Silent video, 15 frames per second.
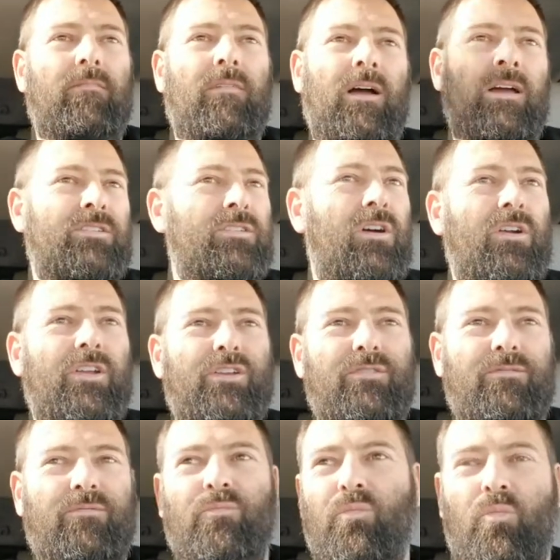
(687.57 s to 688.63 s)
I started
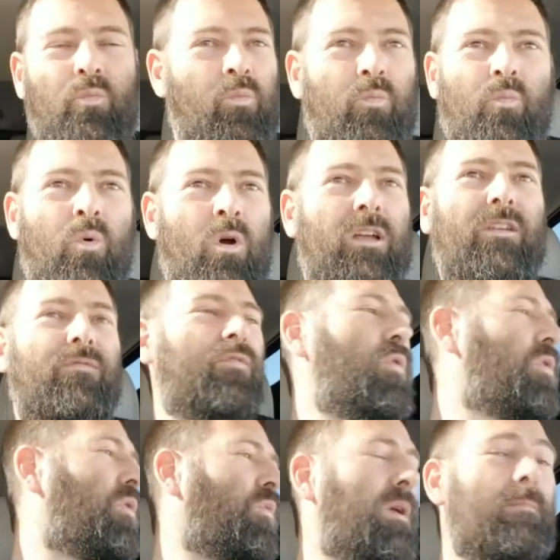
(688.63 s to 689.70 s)
working
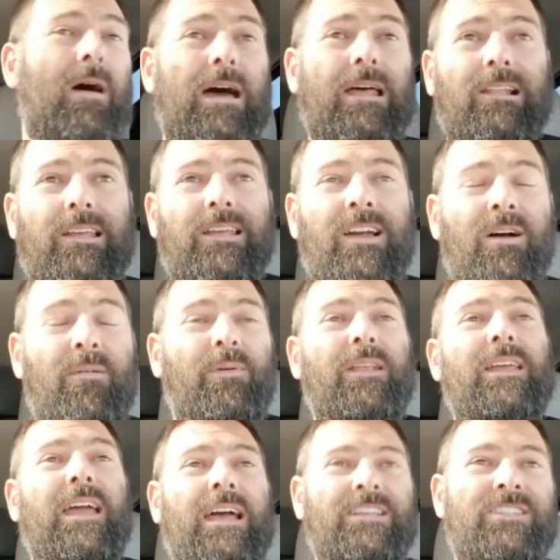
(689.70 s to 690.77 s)
for a remodeling
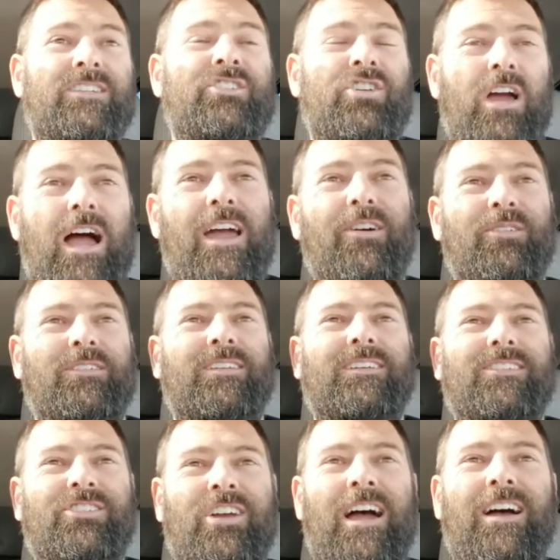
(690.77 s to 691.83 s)
company as a
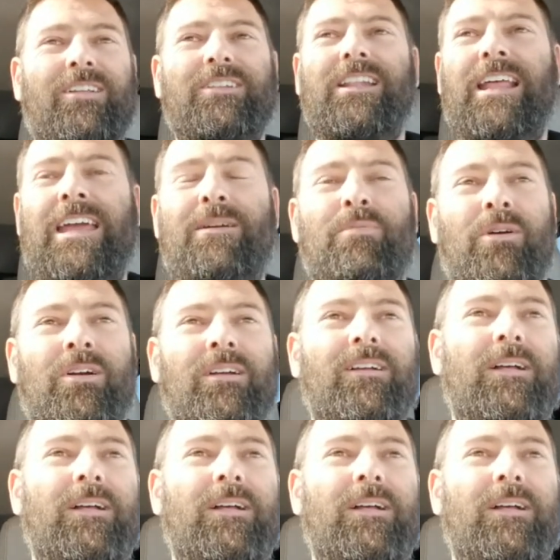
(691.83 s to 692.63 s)
child labor,